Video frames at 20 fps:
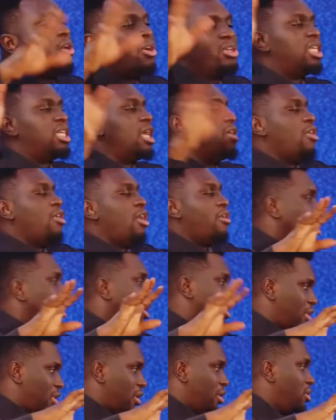no savior of
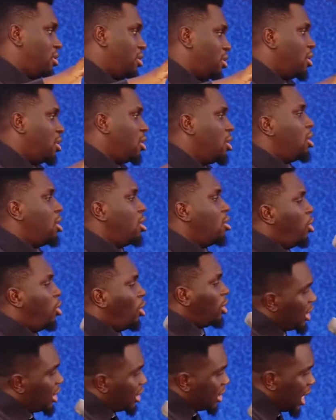anything,
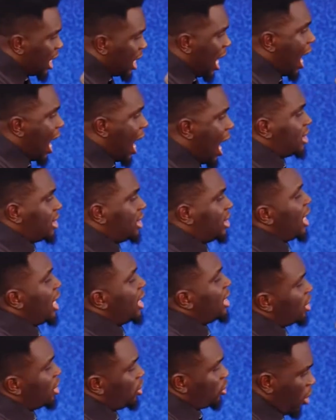but he's there as a
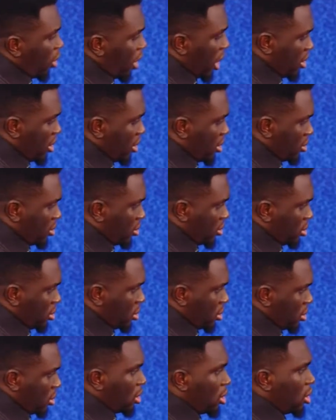destroyer.
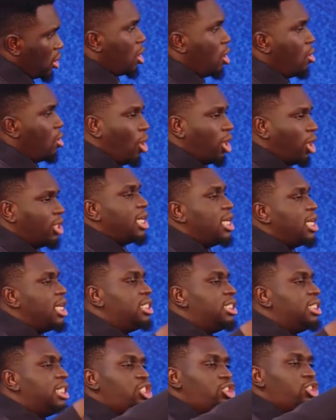But in
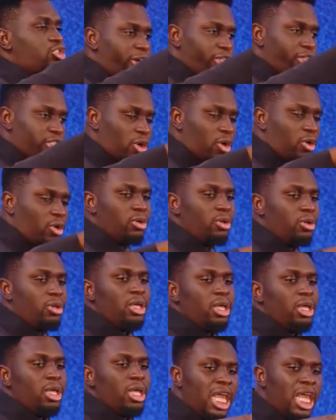his destruction,
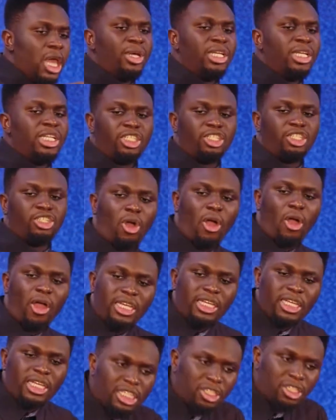he will destroy
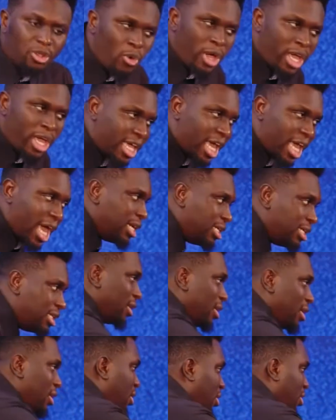these wicked
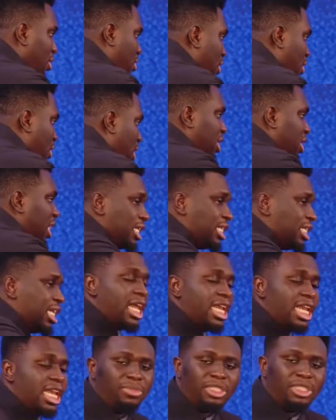things that
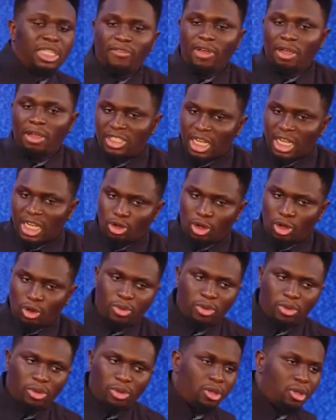they themselves have set up
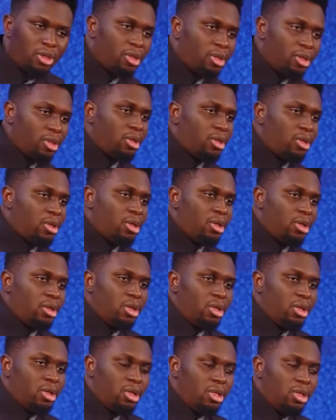
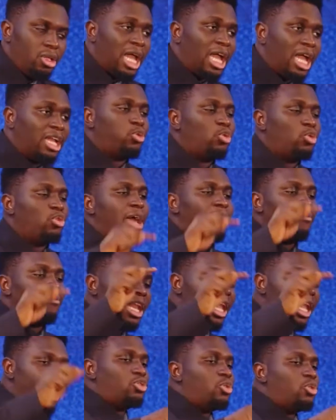that would have
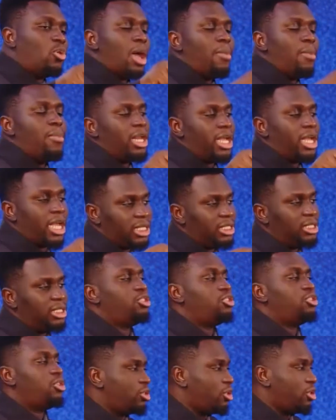led to America's
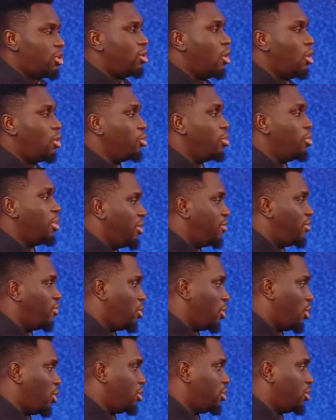destruction ultimately
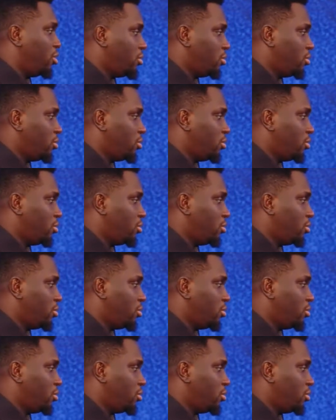from God.